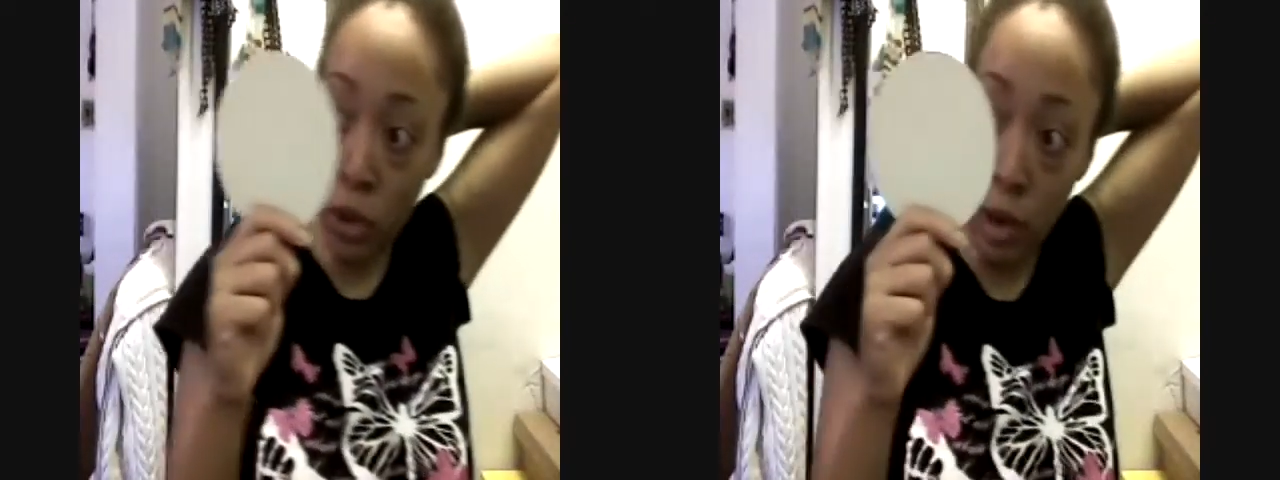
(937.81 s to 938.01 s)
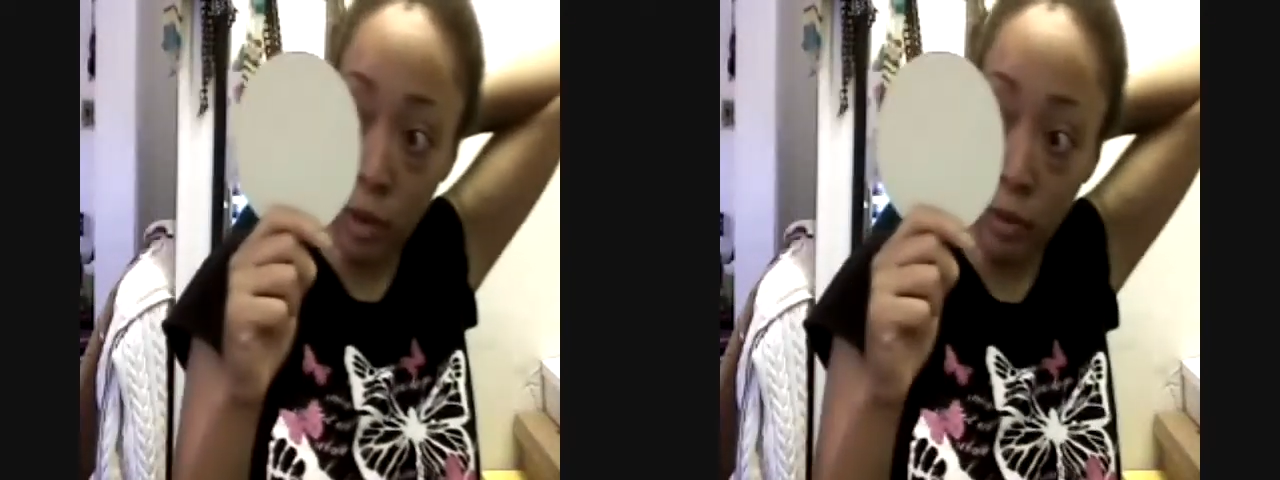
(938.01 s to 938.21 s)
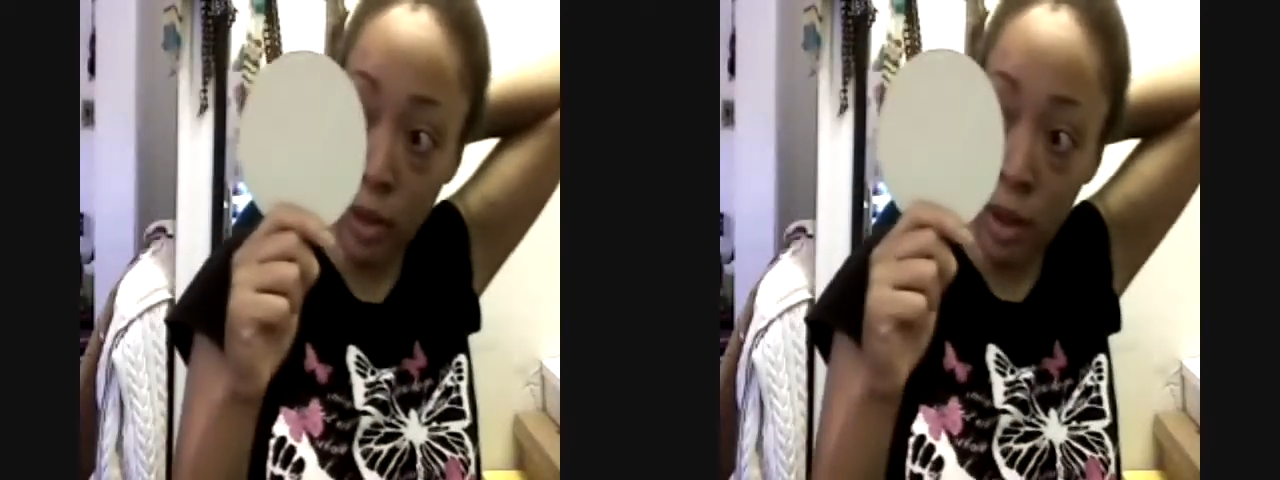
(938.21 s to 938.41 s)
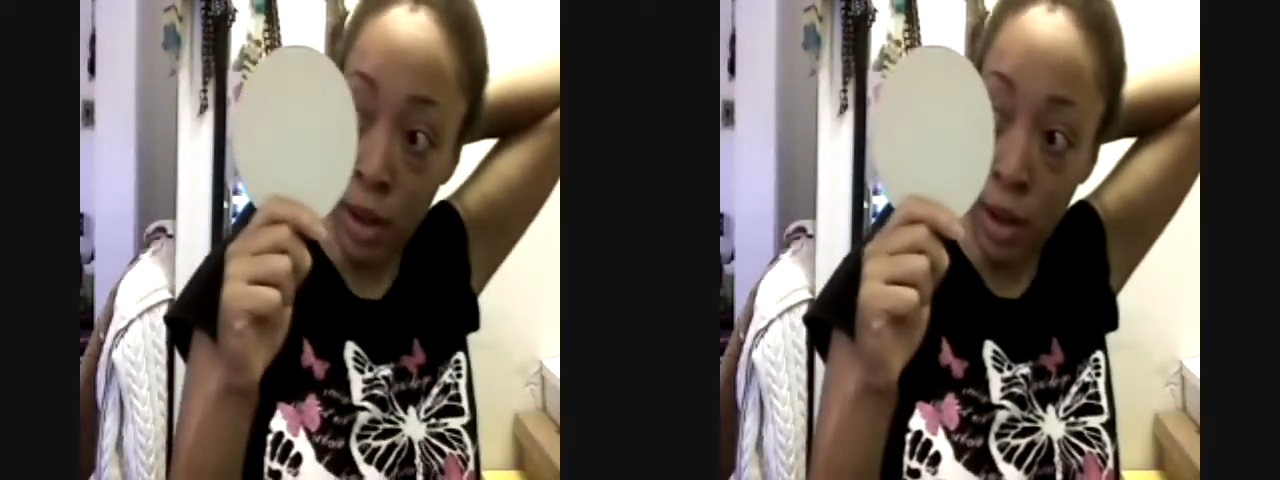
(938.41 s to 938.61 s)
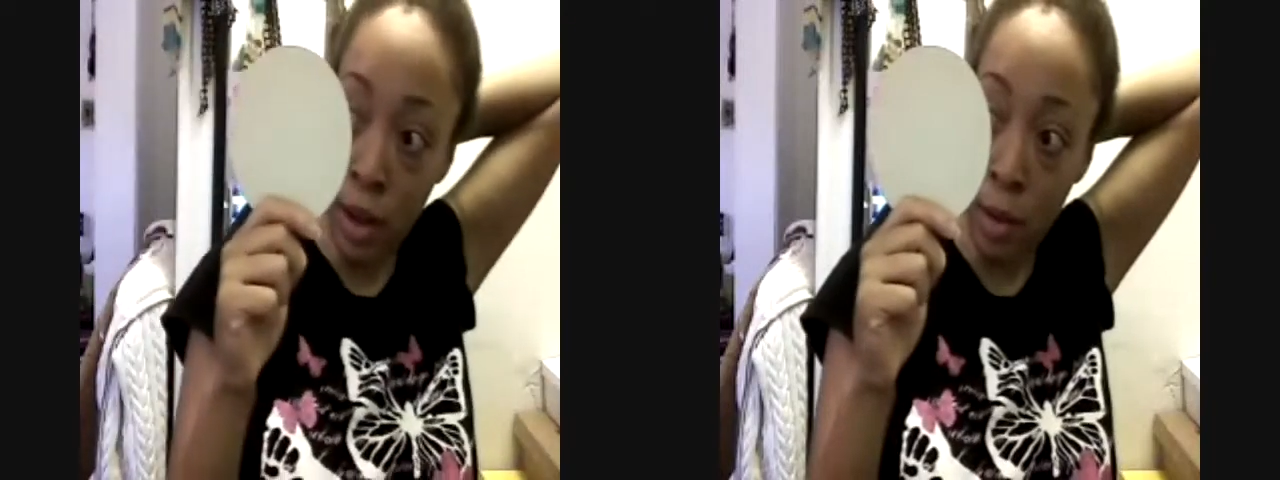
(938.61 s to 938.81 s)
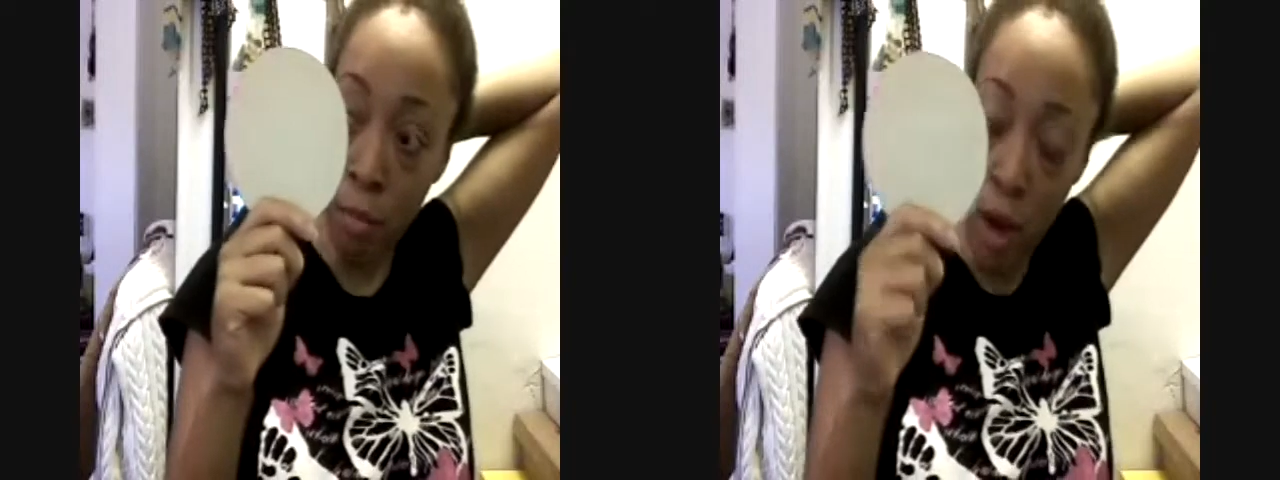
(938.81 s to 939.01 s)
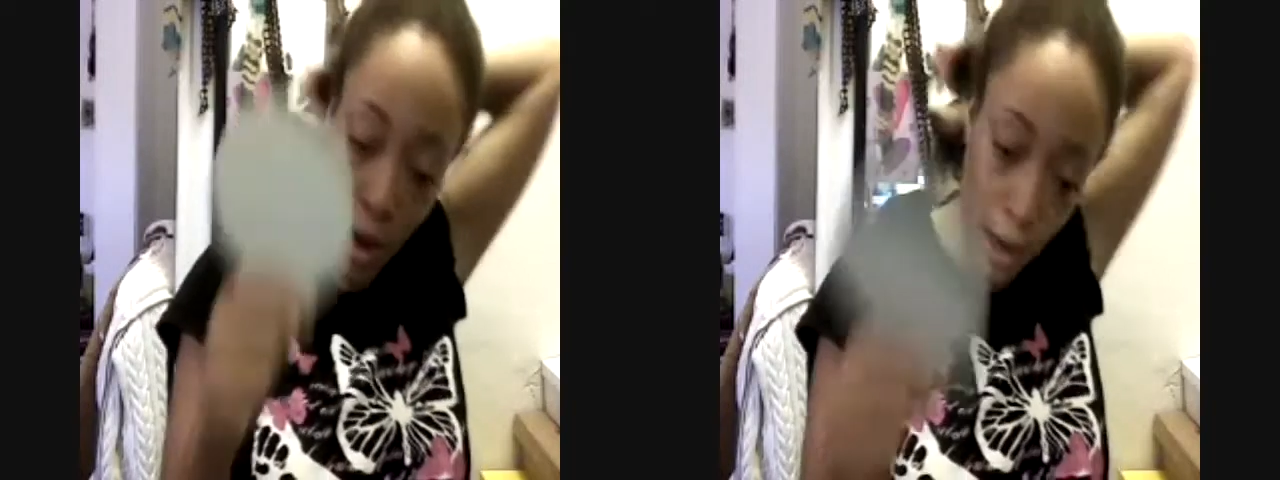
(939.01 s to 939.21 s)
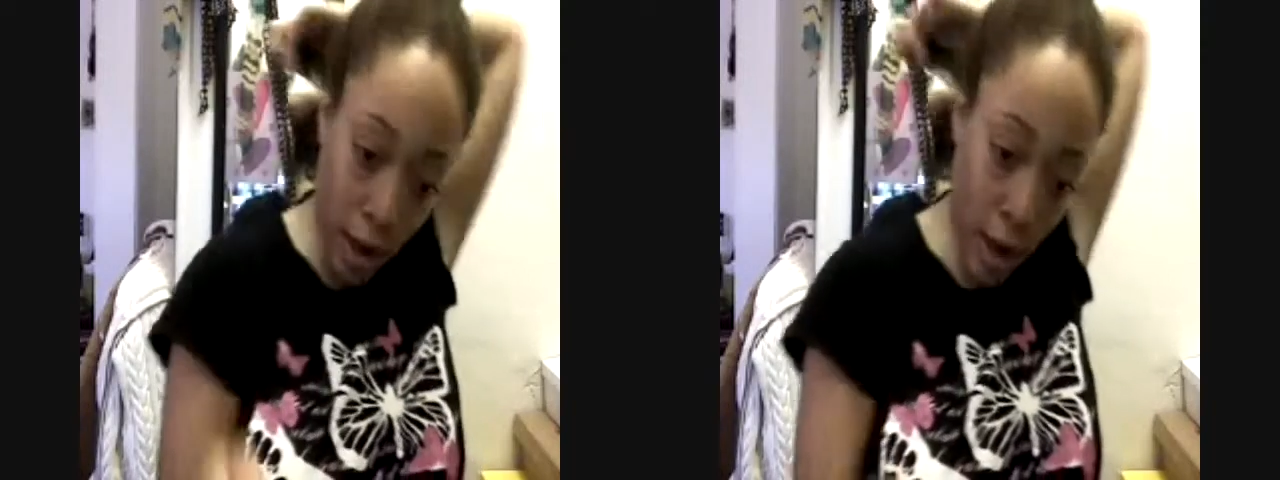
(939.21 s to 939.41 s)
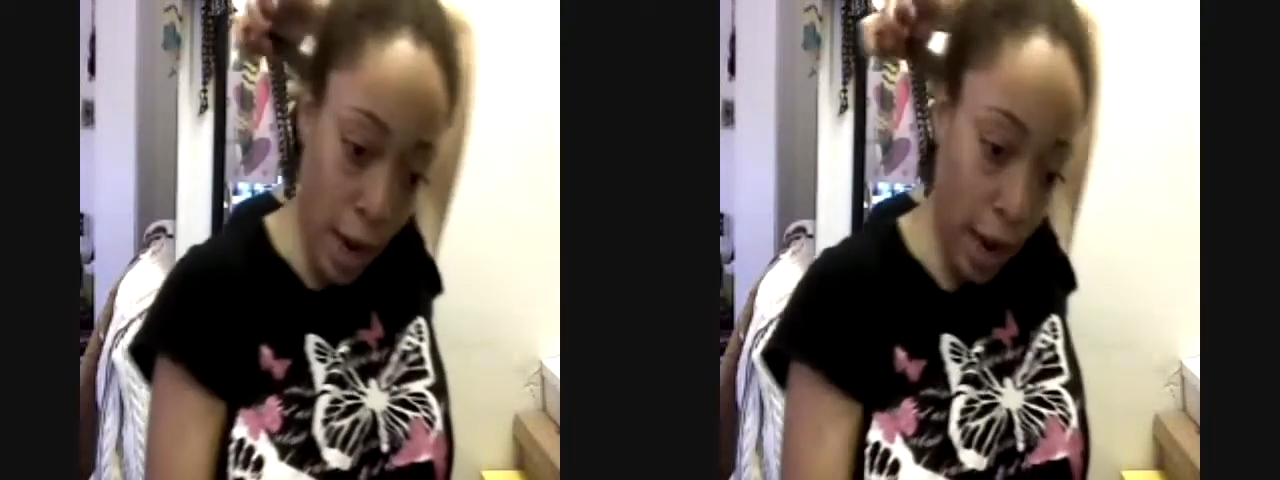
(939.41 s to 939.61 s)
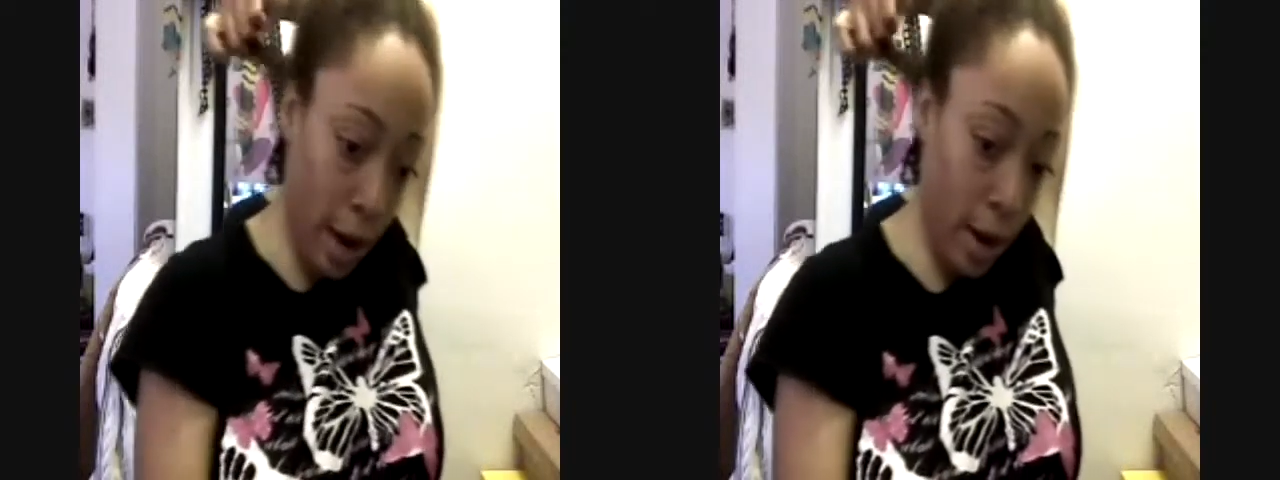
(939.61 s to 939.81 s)
of my
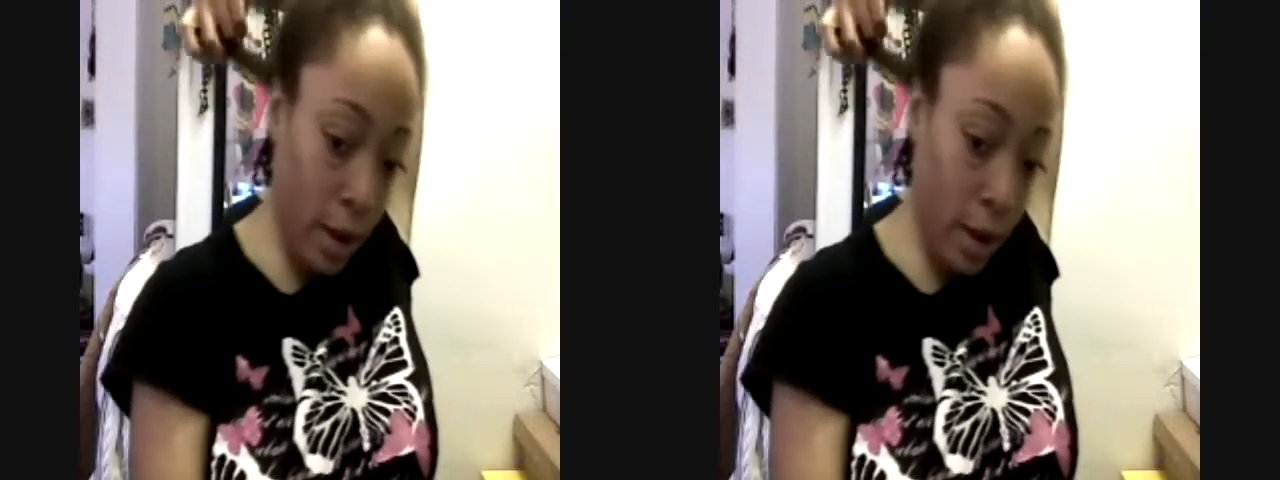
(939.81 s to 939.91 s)
hair.